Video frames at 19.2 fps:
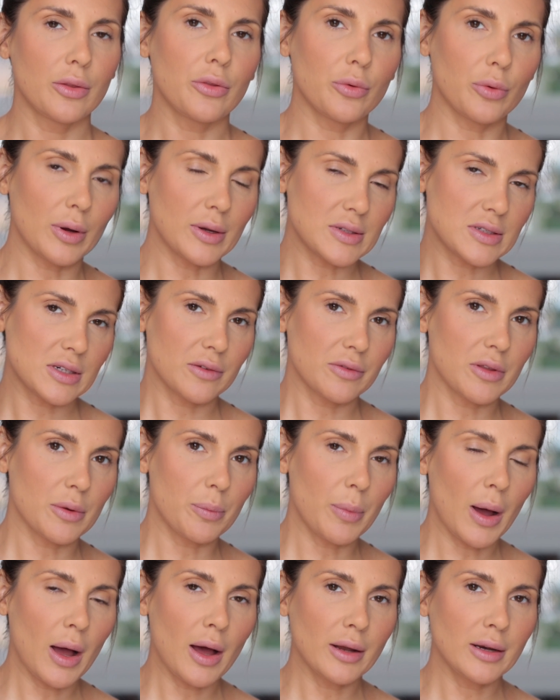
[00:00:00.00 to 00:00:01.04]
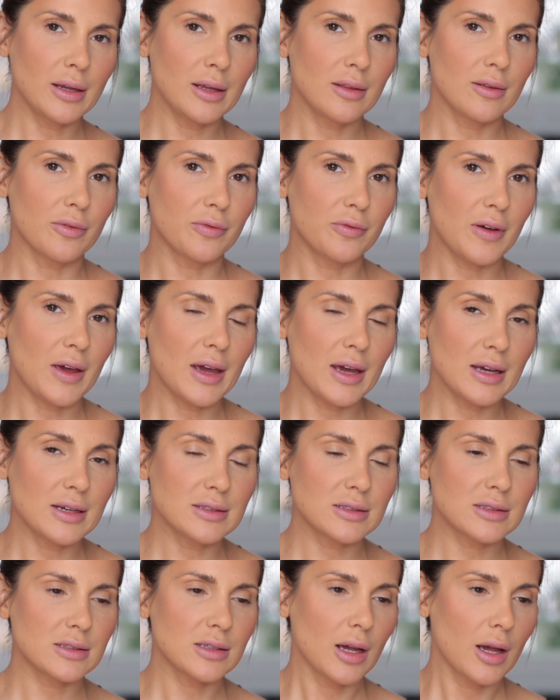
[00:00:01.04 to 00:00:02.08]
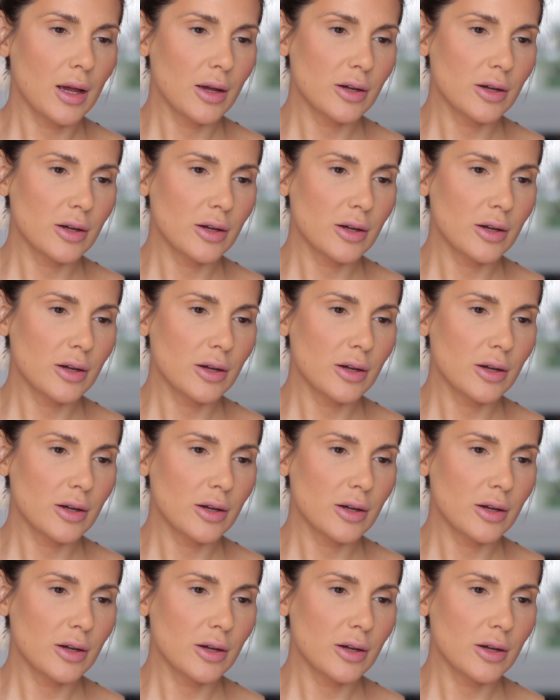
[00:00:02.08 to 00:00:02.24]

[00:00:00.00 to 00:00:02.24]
the rest of the body, the face.